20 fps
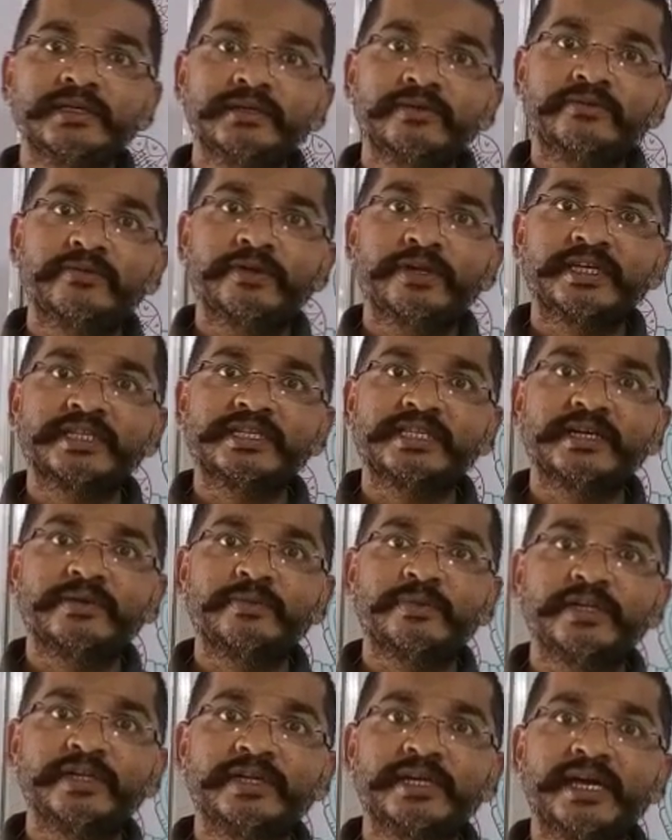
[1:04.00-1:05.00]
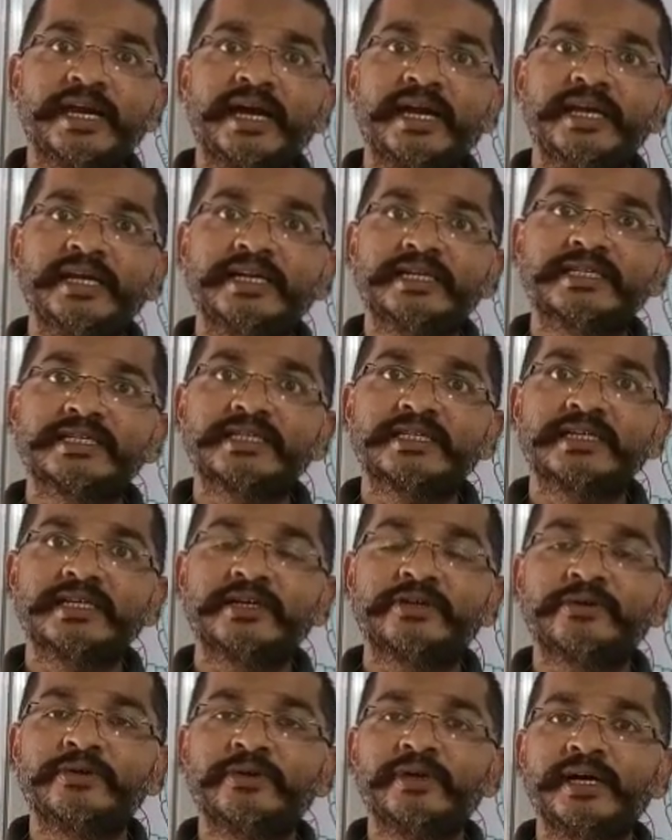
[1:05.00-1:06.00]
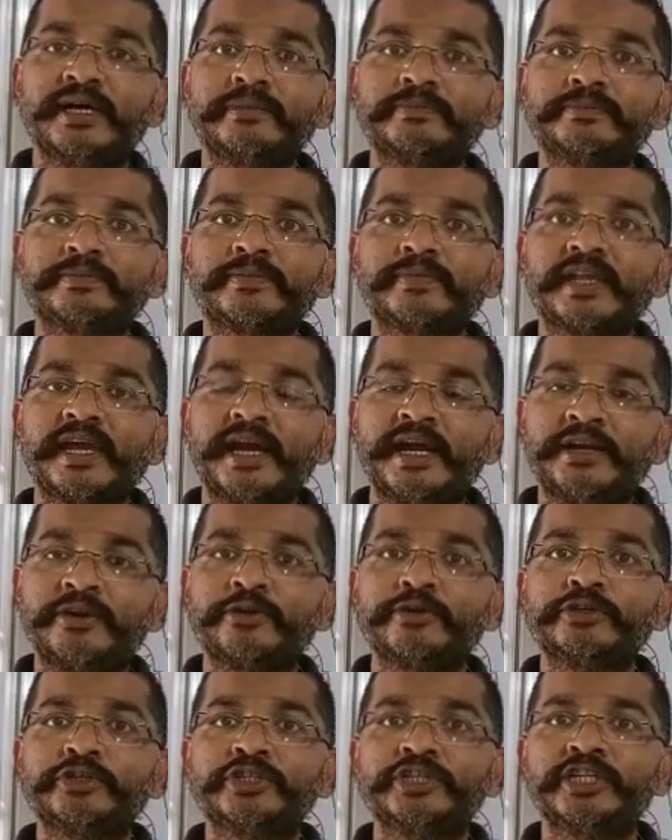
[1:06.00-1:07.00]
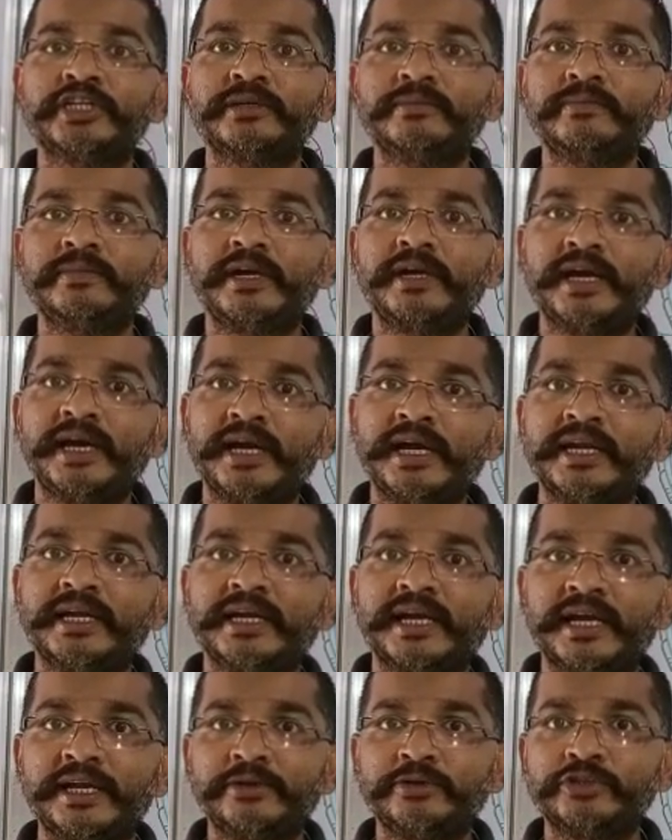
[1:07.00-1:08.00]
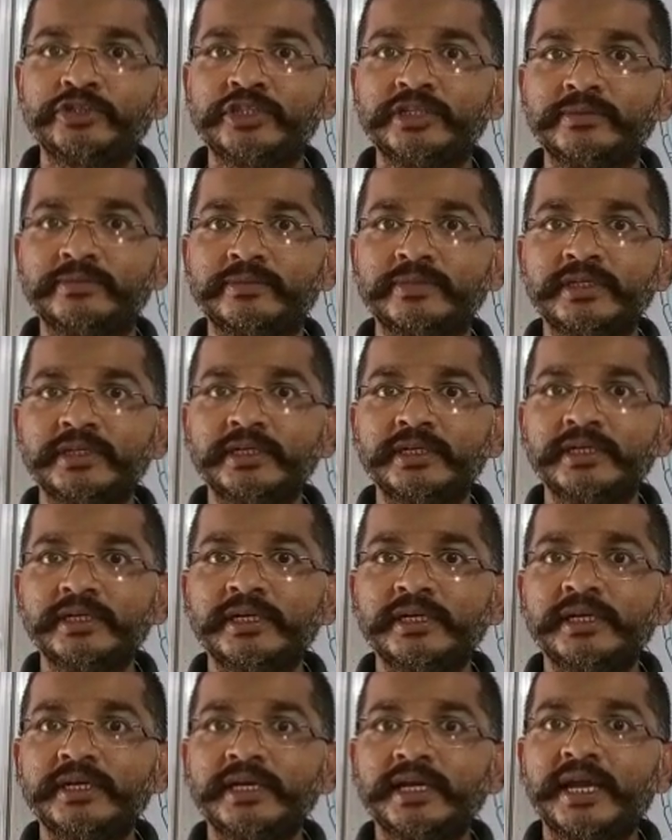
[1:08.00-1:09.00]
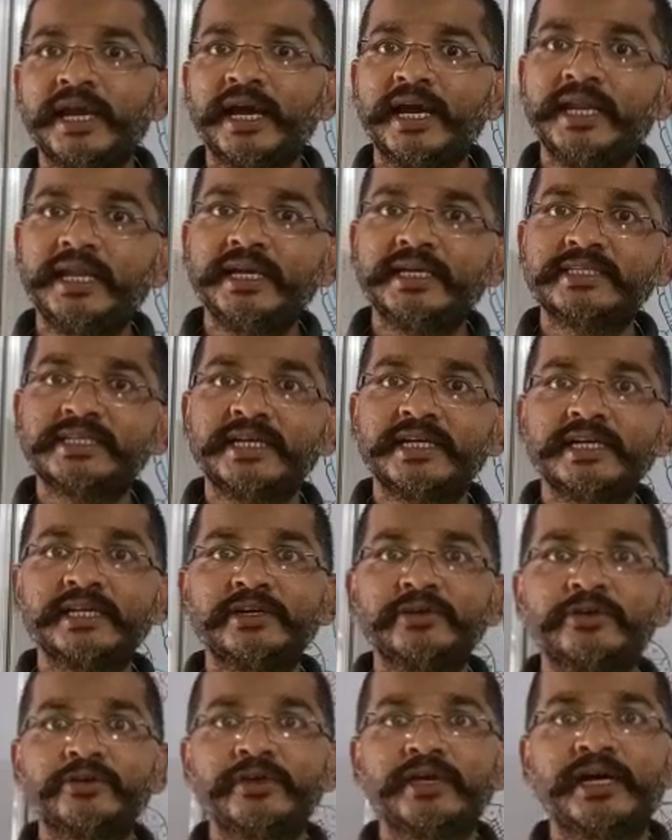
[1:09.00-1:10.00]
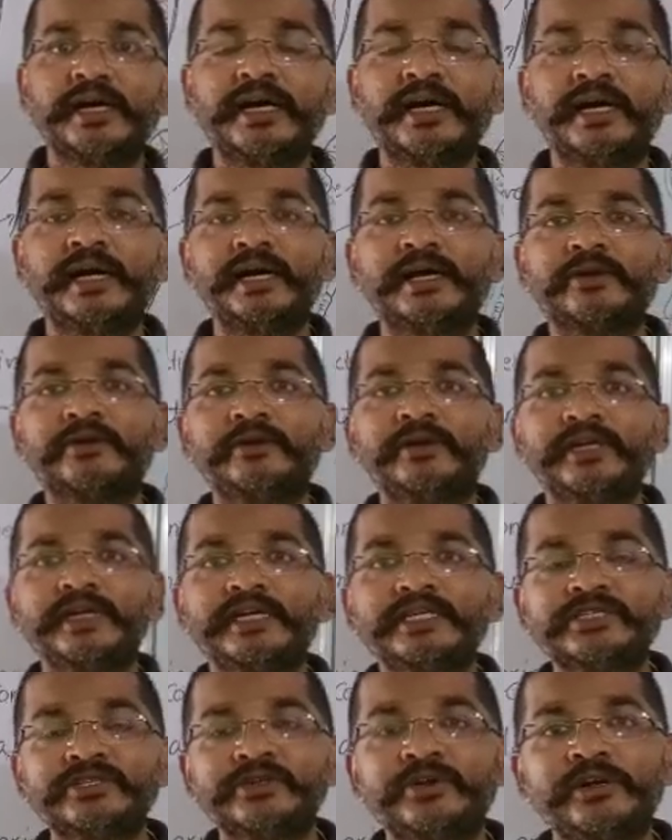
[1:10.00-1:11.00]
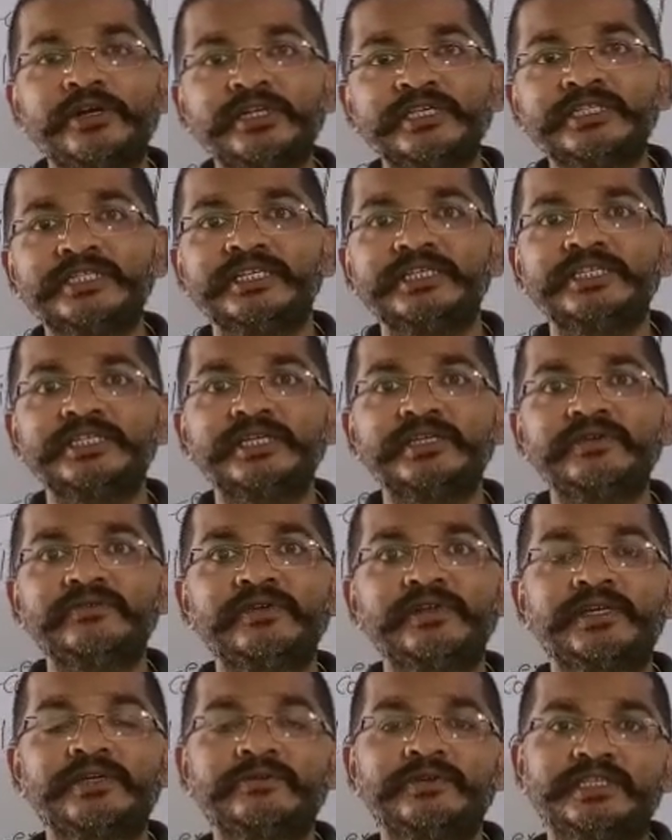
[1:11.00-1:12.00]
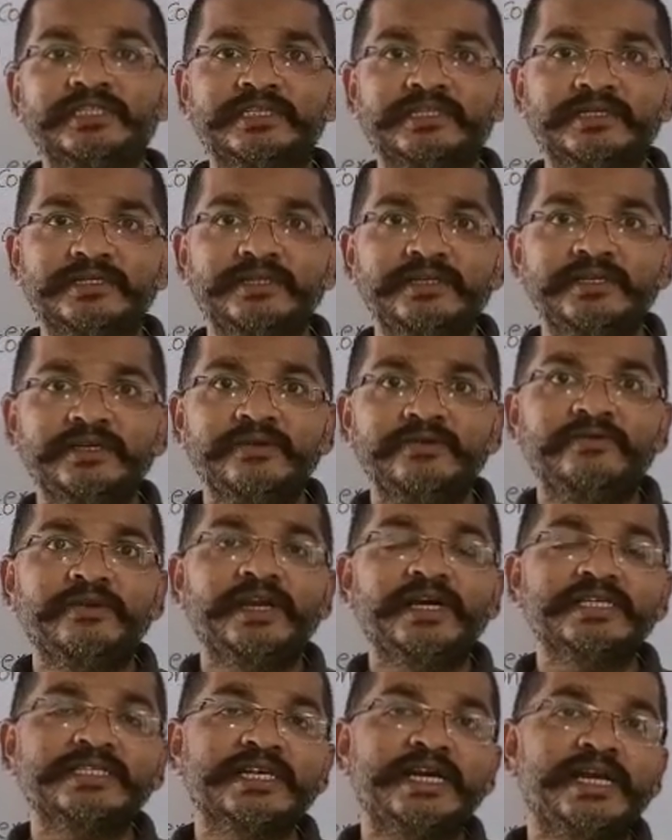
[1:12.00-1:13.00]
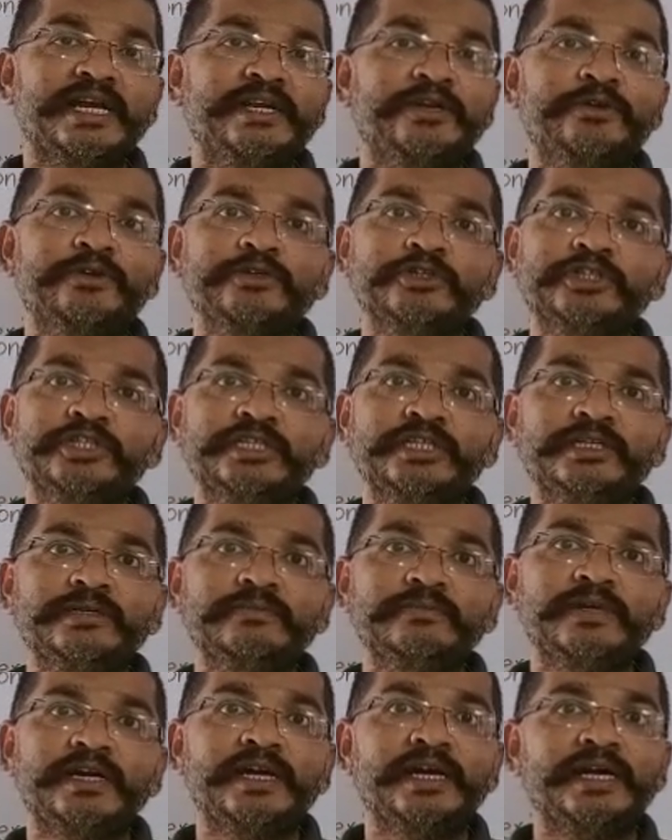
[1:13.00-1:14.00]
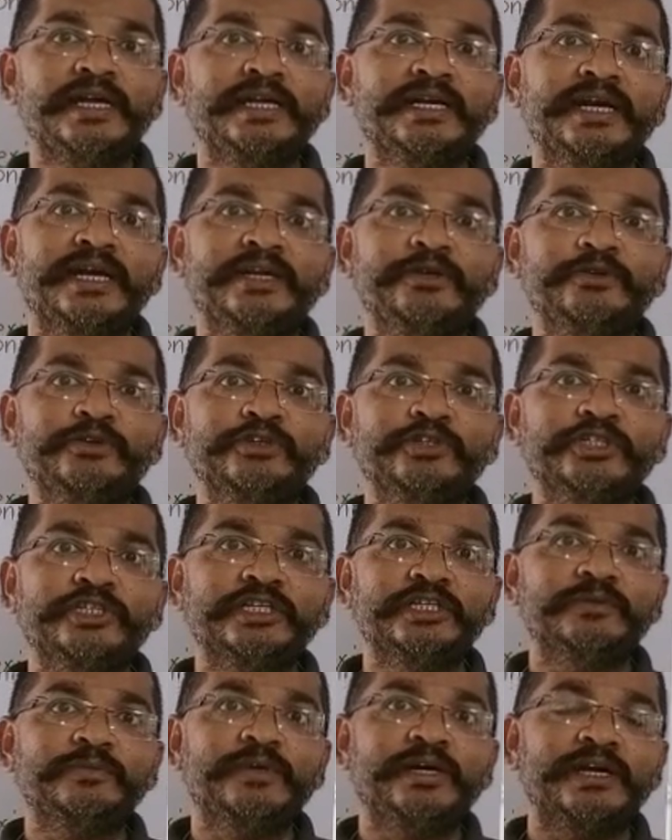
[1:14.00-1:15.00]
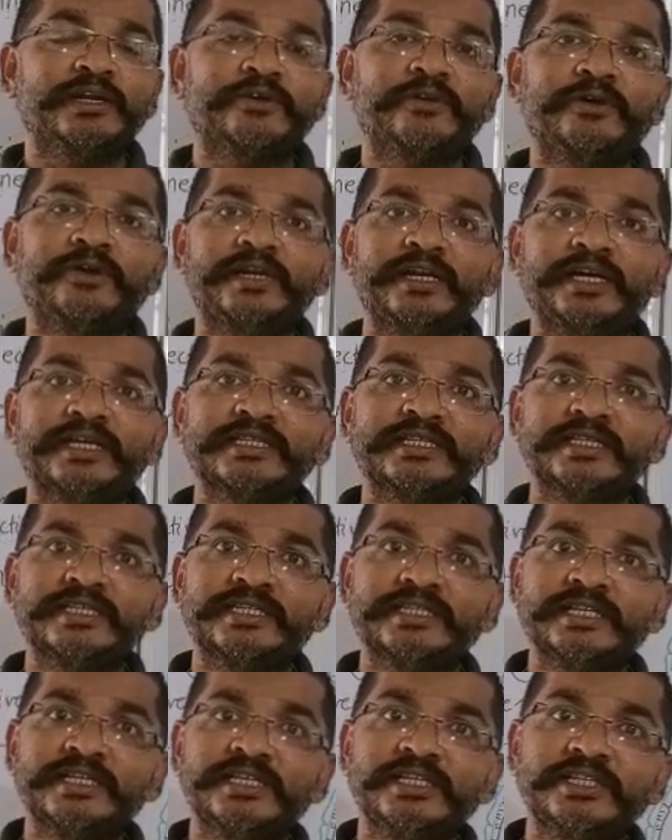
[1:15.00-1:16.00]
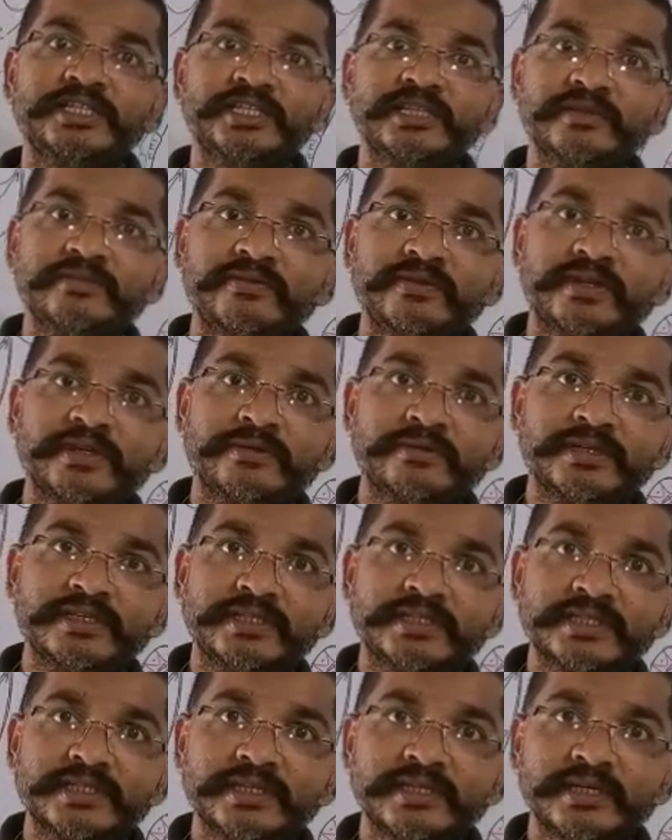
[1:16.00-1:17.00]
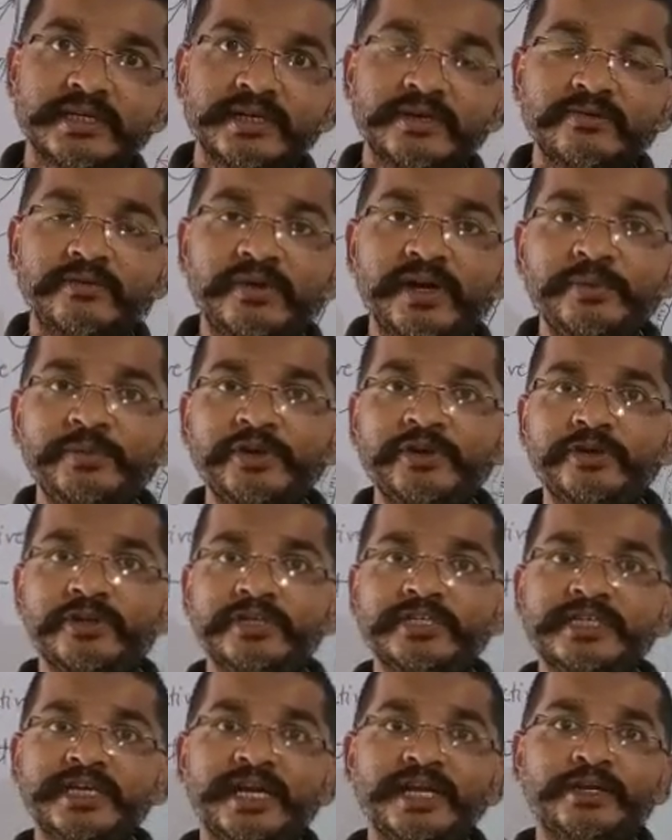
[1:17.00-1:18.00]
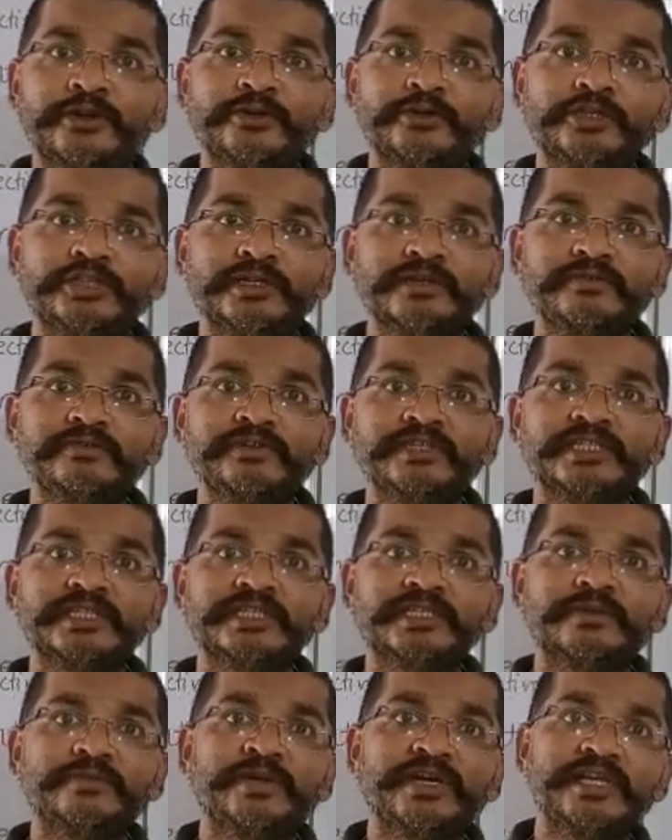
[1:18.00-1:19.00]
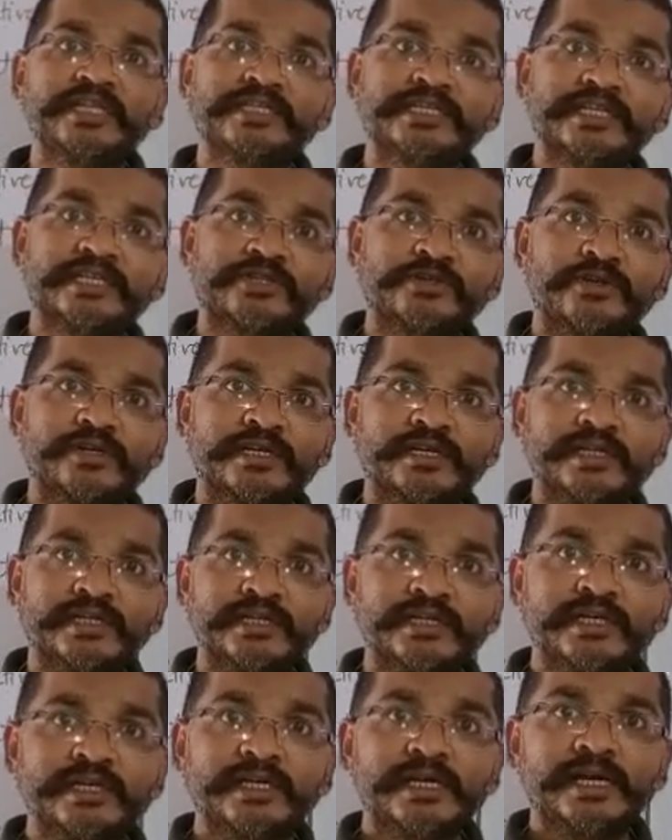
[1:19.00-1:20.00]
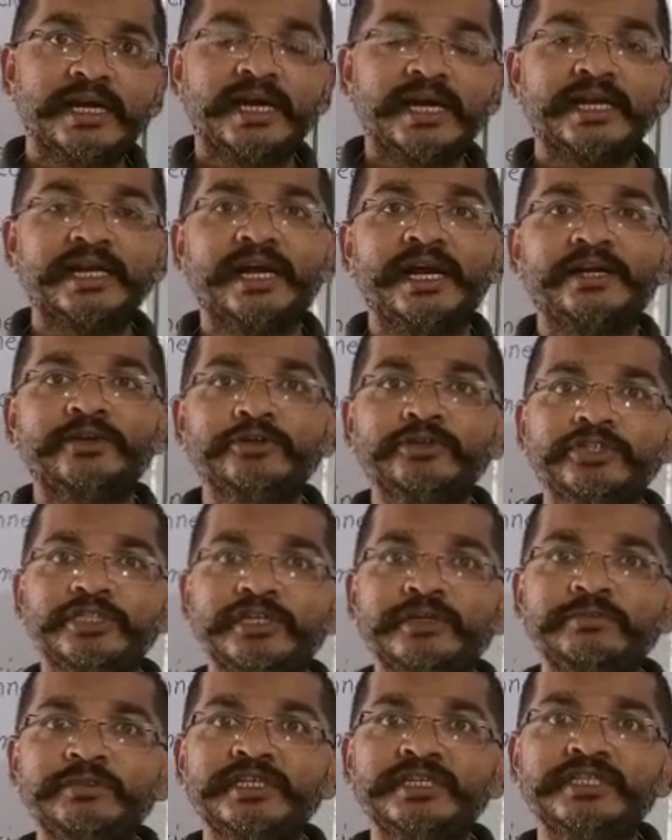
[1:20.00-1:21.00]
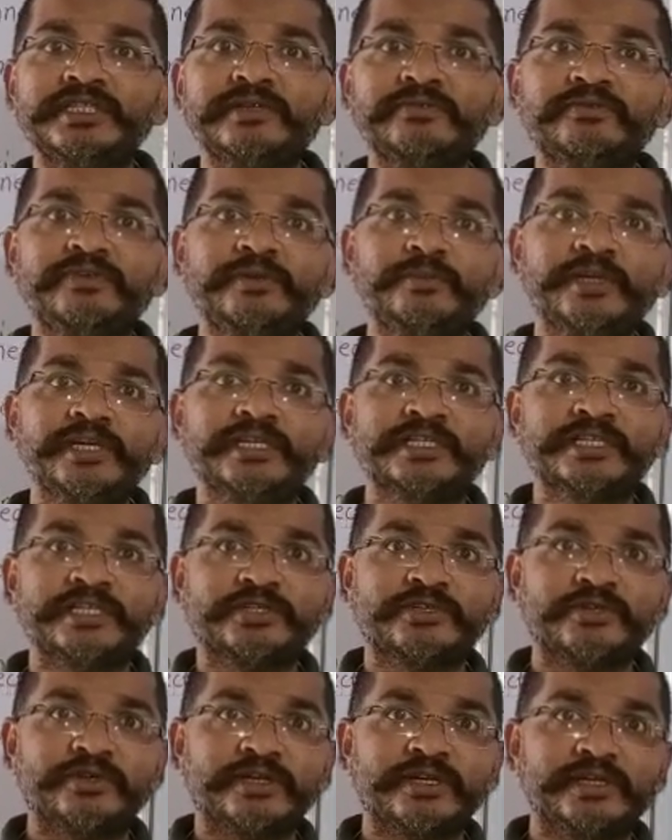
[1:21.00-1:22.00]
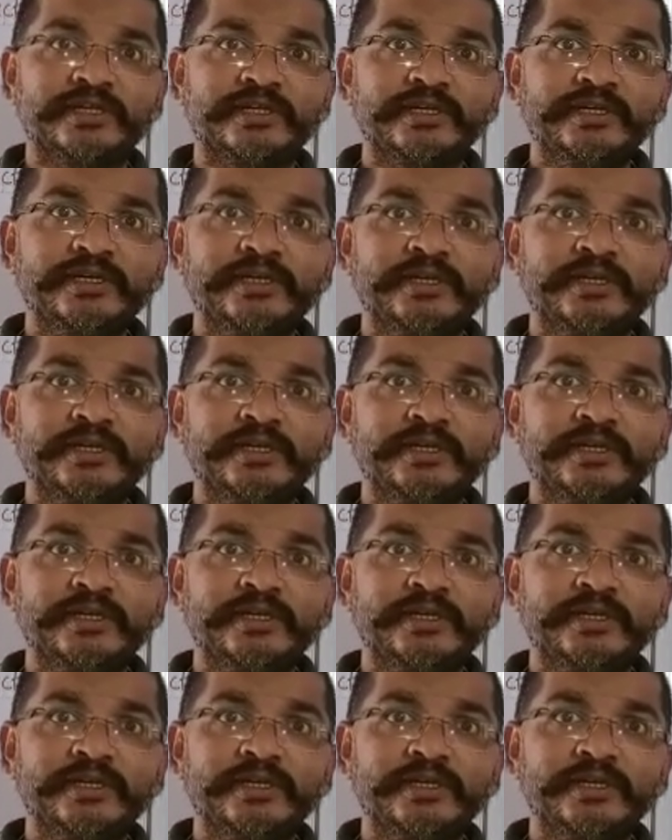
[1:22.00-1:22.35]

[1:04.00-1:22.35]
For example, calyx, corolla, androecium and gynoecium. Calyx and corolla are called as non-essential florals, whereas androecium and gynoecium are called as essential florals. Why? Because androecium, which is the male sex organ, and gynoecium is the female sex organ.